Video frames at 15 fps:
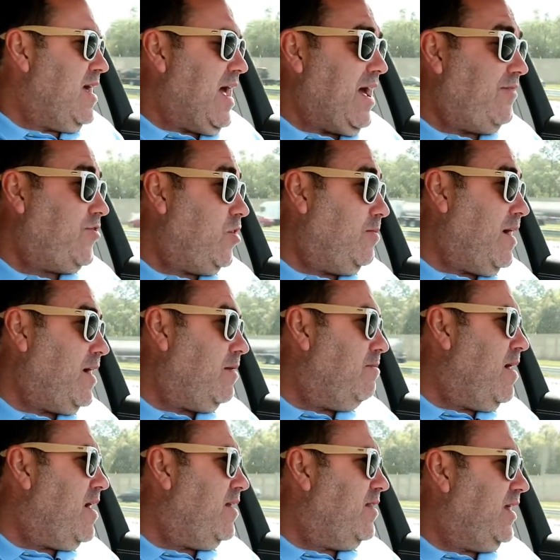after about a
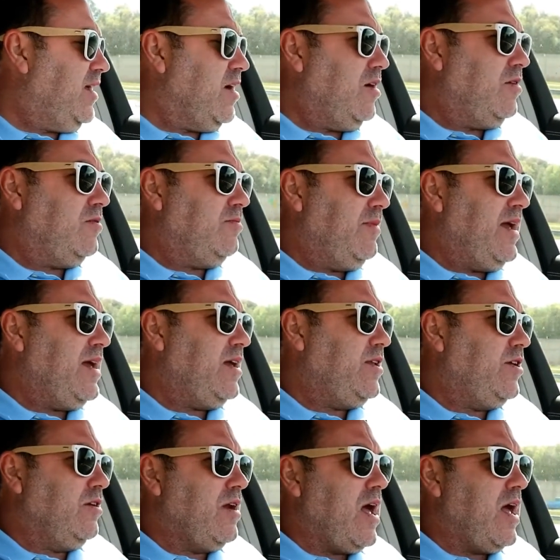month, he'd go,
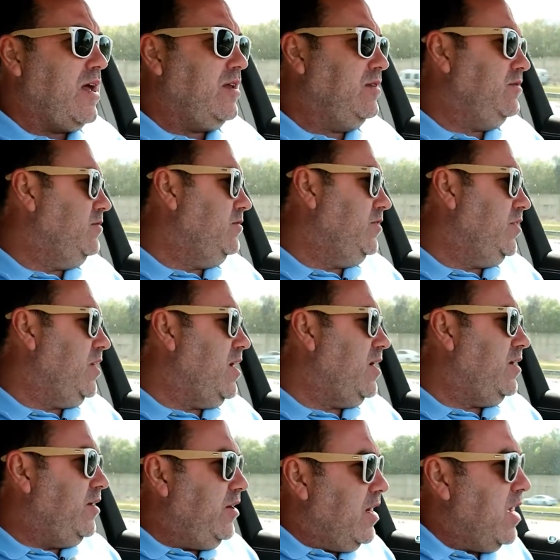"Man, you're not you're
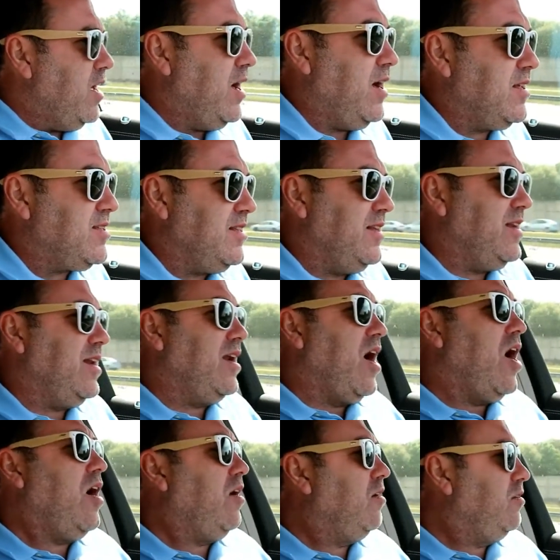not you're not hustling at
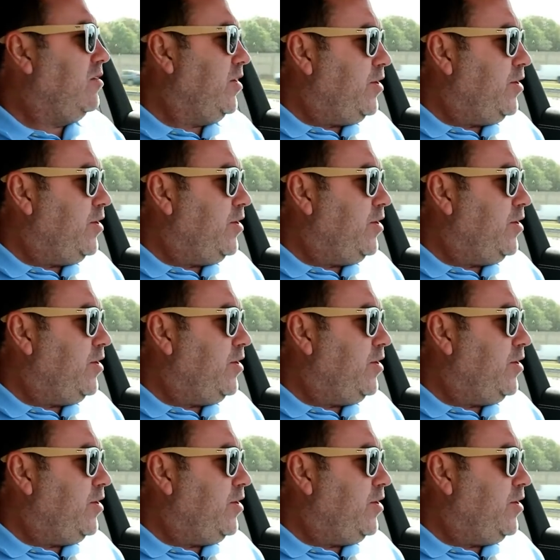all.